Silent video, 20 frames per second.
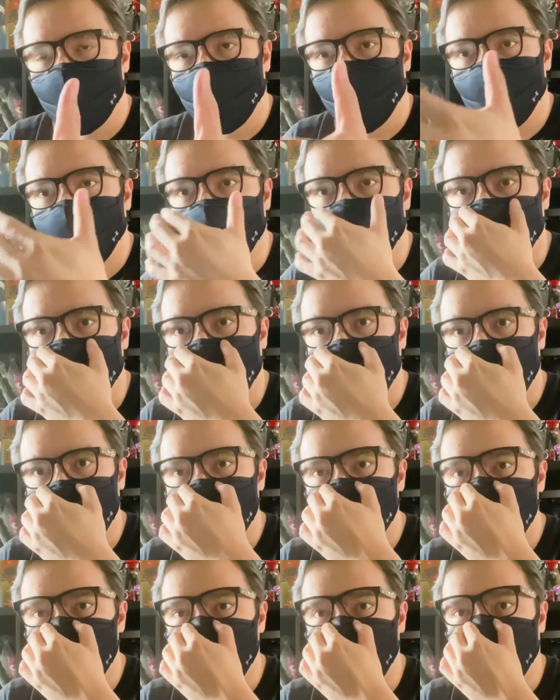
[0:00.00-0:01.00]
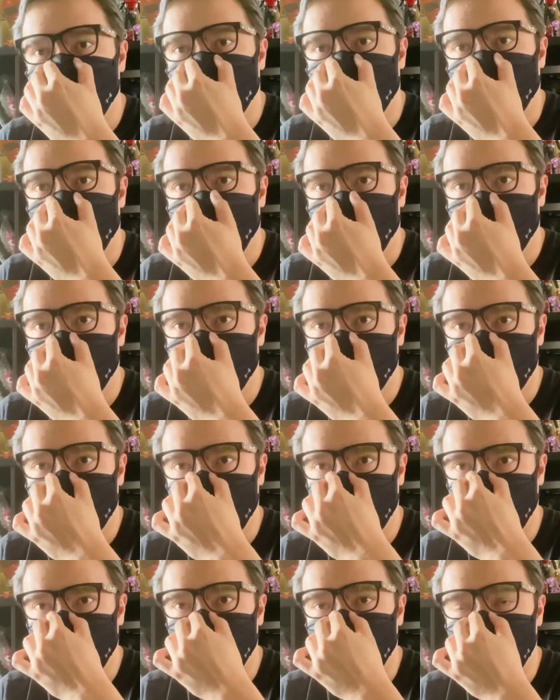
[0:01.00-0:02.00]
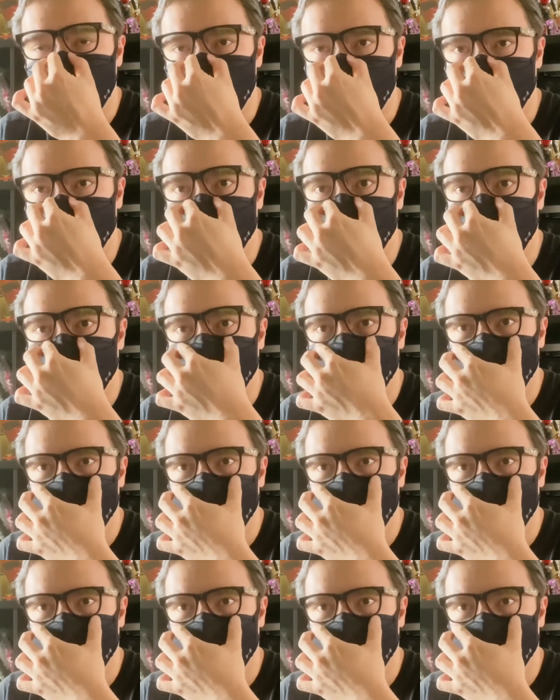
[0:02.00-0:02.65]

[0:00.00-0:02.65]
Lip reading: Foaming still there. Let me pinch it a bit.